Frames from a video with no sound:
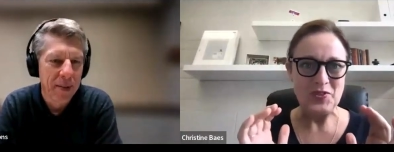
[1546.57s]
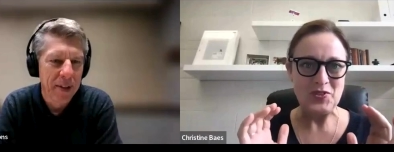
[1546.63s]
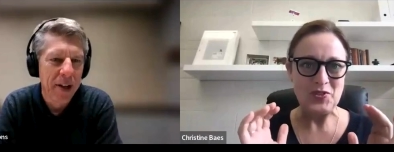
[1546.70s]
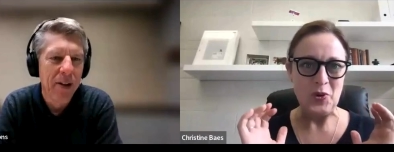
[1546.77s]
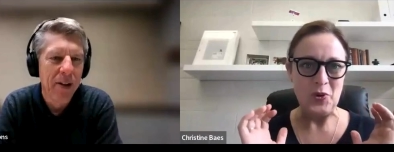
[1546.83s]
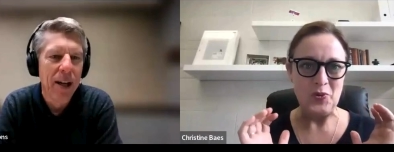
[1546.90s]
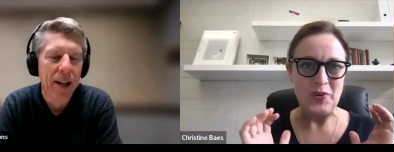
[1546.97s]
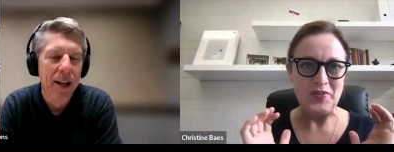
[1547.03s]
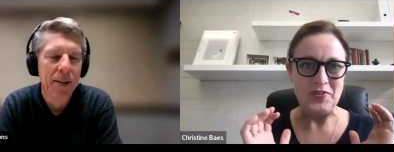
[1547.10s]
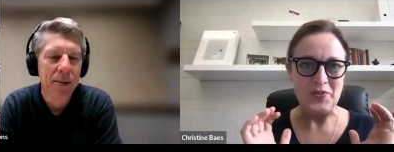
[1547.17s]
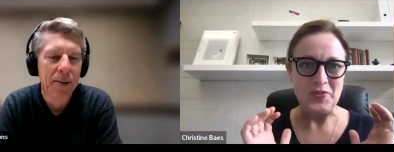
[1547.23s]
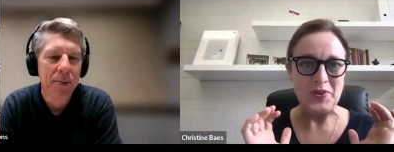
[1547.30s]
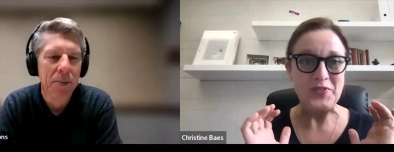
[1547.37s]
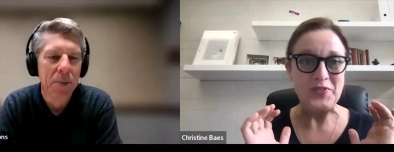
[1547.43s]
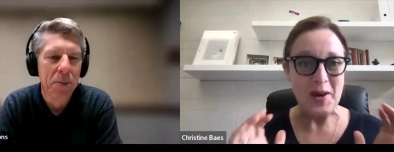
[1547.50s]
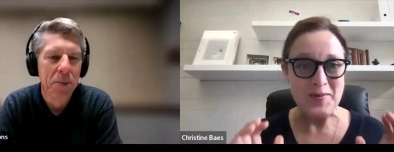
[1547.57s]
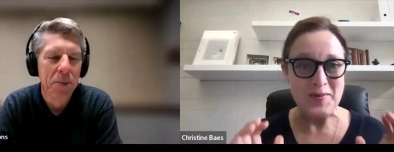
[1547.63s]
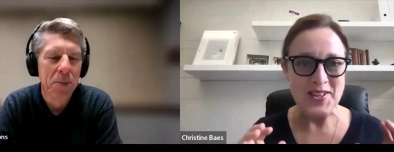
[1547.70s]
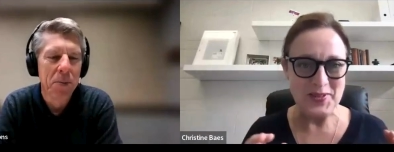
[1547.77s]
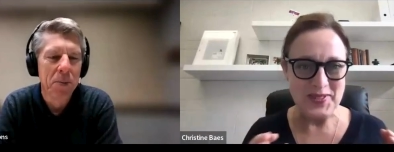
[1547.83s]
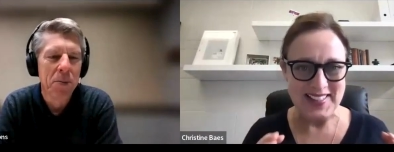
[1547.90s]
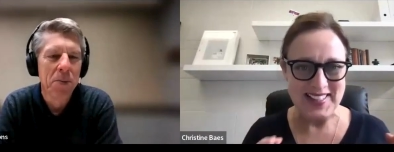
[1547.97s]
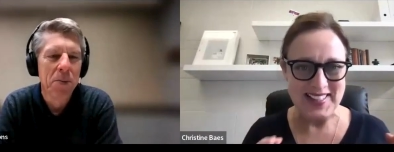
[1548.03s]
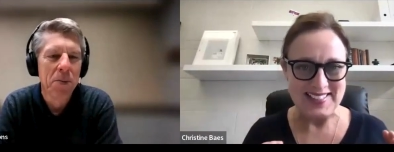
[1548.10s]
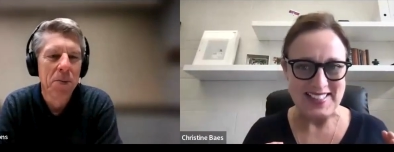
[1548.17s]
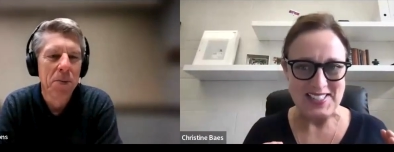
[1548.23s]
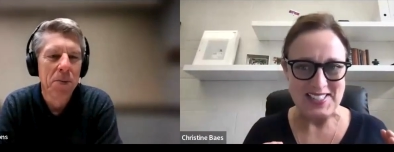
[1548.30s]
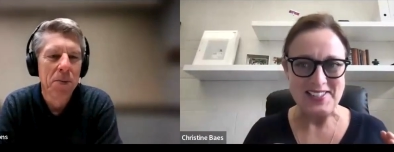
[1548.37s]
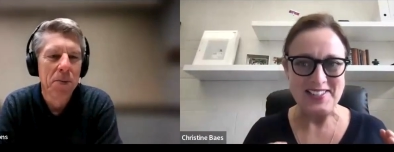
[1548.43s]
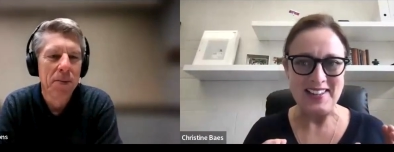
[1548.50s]
Speaker 1: so okay. we've come to the
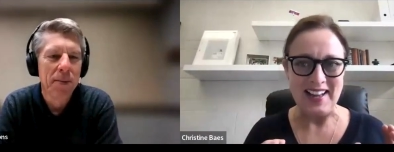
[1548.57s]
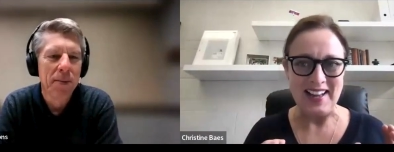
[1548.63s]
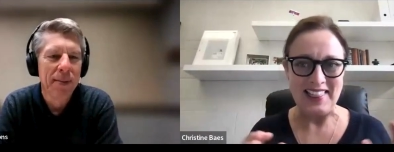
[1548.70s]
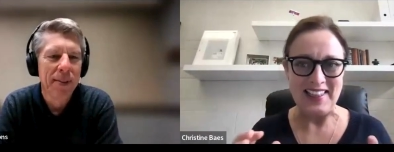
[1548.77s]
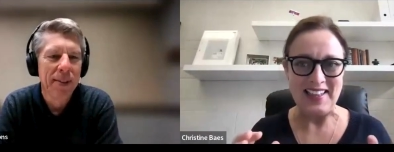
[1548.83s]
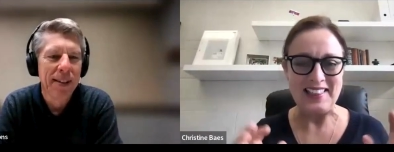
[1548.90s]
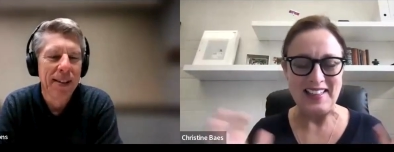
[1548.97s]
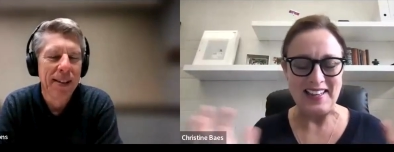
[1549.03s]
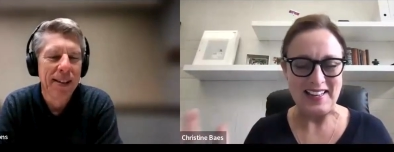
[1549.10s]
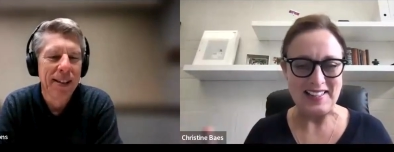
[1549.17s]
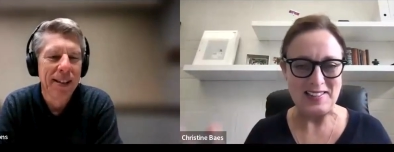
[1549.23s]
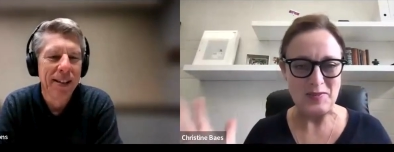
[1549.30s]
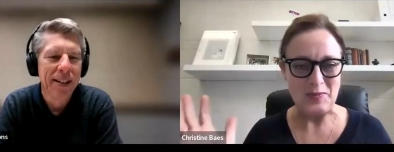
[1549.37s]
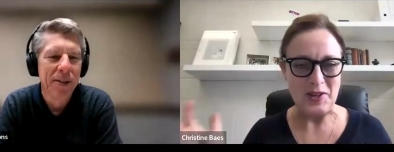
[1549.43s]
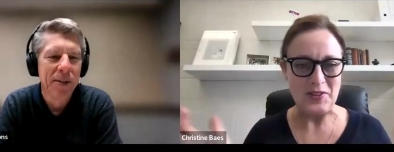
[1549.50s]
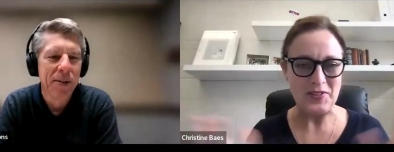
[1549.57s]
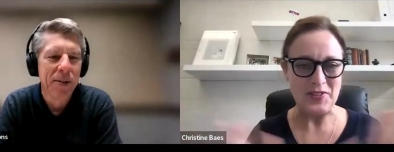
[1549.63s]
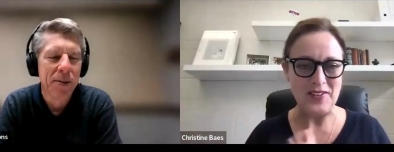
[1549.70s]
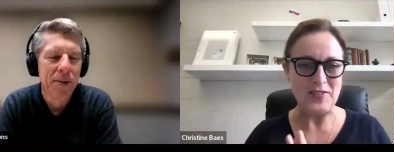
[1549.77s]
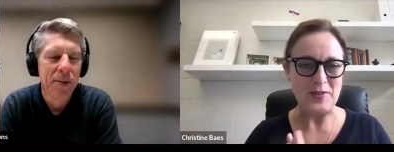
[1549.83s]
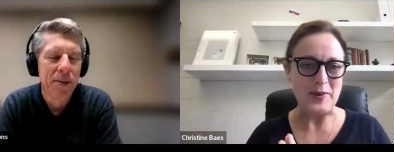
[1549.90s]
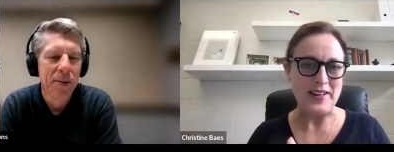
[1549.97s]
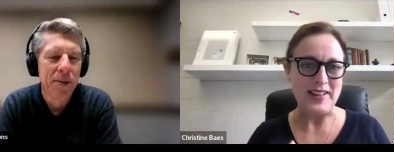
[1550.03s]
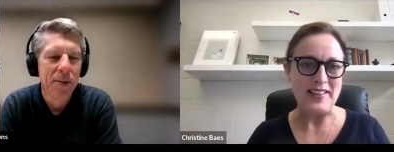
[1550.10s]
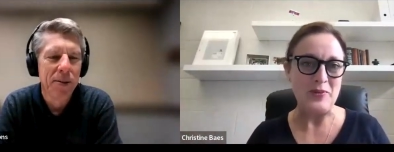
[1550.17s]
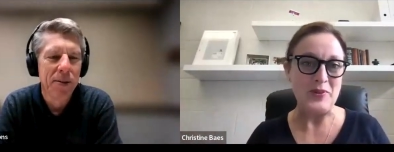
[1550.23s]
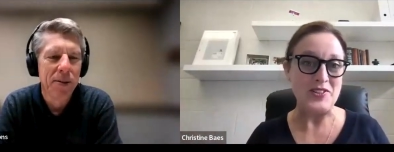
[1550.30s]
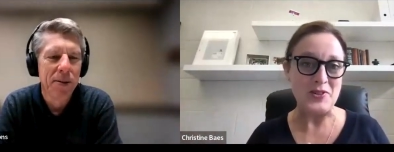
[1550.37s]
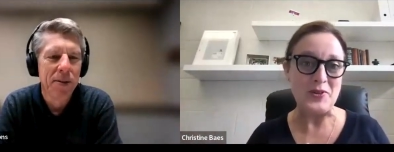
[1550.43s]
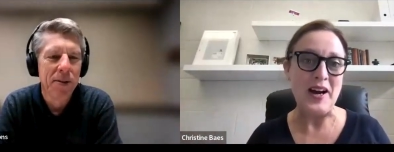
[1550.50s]
realization, I think that I can speak for everybody, that we
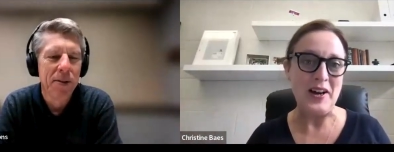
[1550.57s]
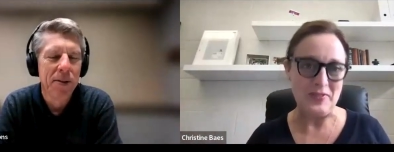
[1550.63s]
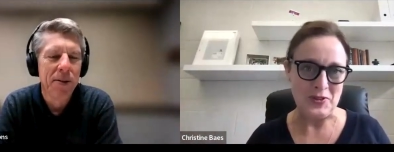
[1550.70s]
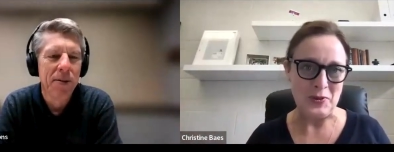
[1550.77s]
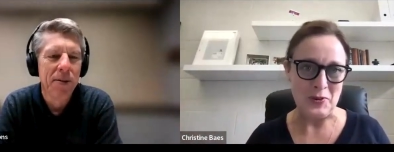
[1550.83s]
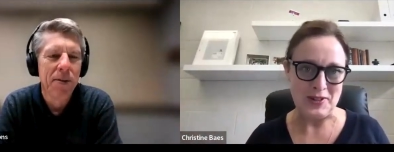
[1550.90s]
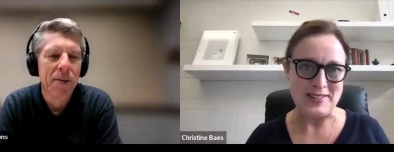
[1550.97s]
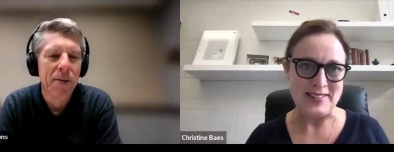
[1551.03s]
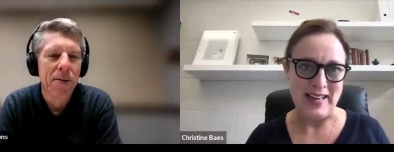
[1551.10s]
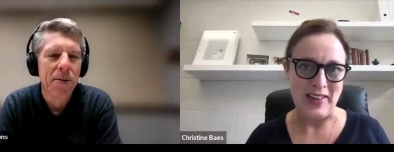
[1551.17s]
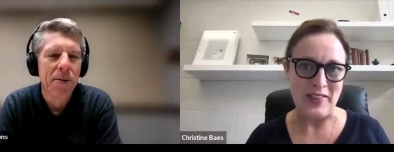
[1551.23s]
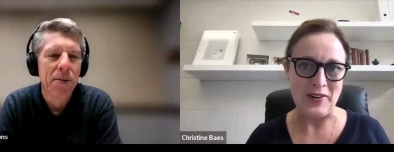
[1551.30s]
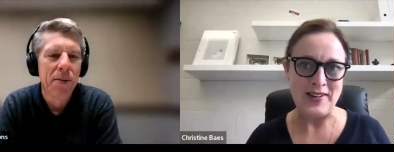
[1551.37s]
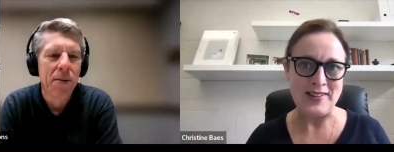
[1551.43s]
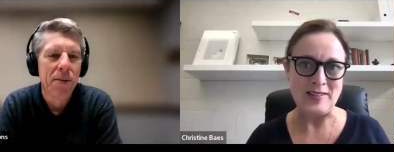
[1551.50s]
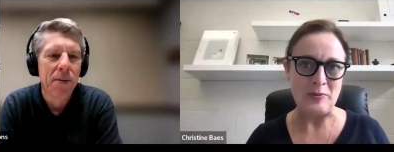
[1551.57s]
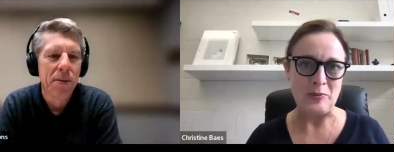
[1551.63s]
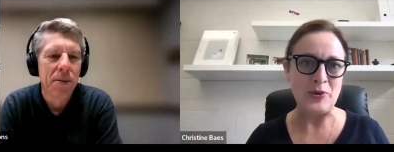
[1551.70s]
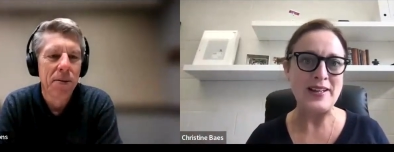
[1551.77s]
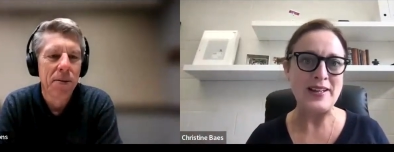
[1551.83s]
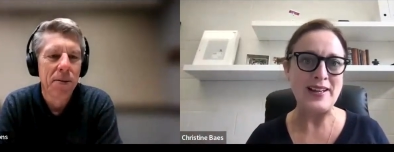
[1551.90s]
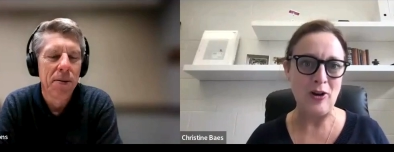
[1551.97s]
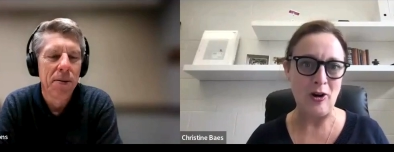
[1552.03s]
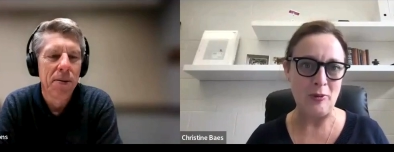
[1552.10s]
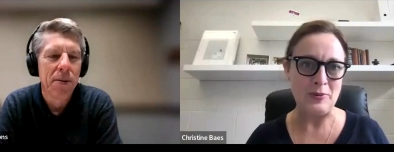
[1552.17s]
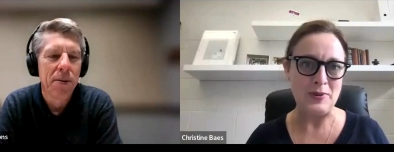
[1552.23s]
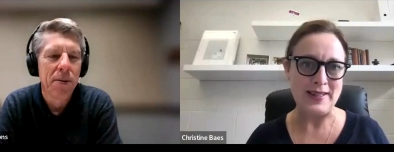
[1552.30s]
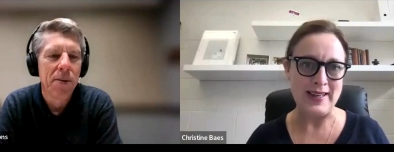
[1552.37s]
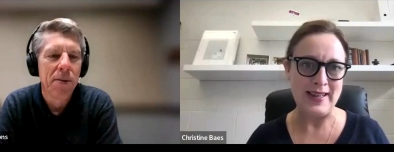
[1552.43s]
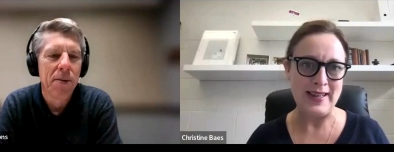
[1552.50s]
do have to work together. It's a pretty
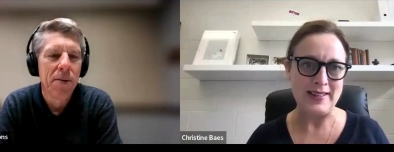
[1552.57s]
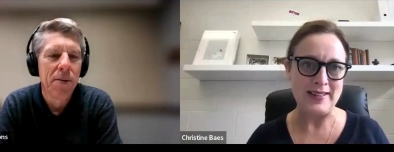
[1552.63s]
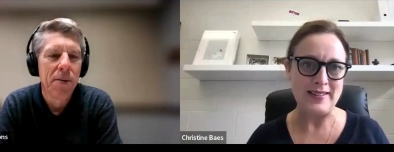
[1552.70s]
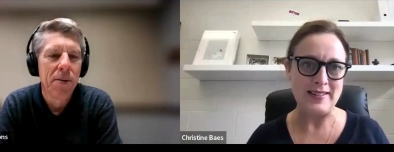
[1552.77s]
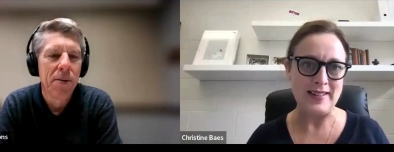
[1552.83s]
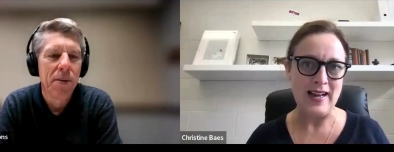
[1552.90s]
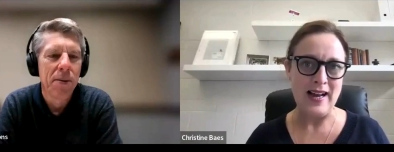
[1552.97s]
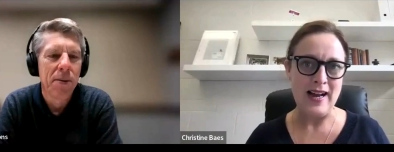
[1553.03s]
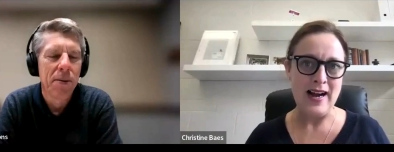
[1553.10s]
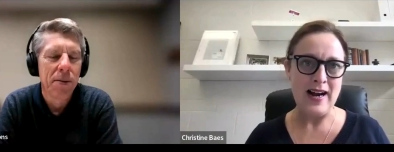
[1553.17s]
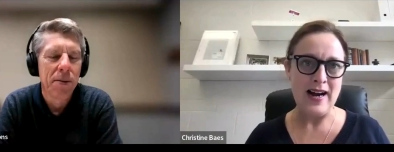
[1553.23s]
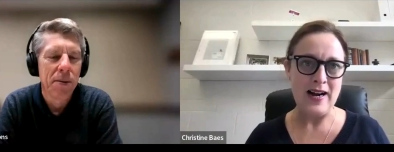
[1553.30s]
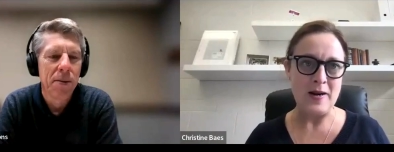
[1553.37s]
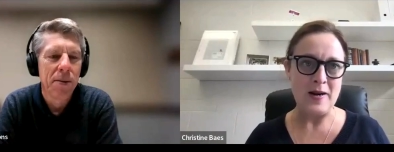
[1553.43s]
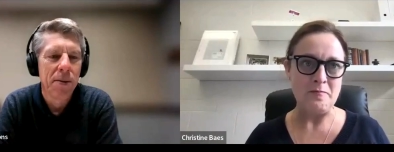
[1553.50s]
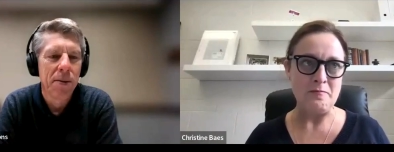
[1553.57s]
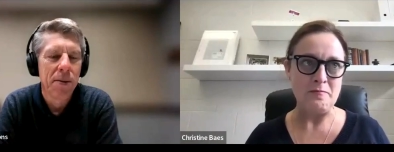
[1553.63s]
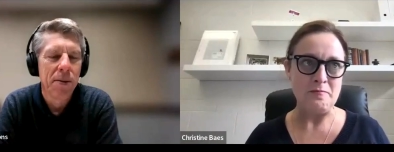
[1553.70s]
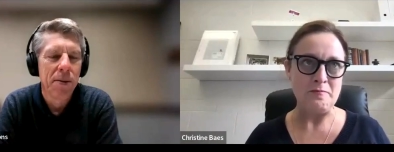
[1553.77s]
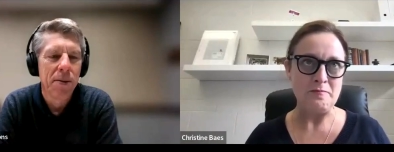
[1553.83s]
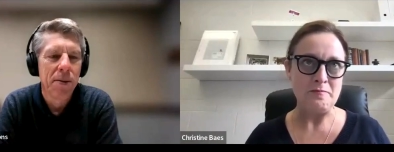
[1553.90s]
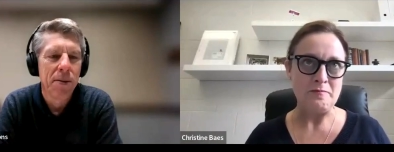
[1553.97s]
complicated um,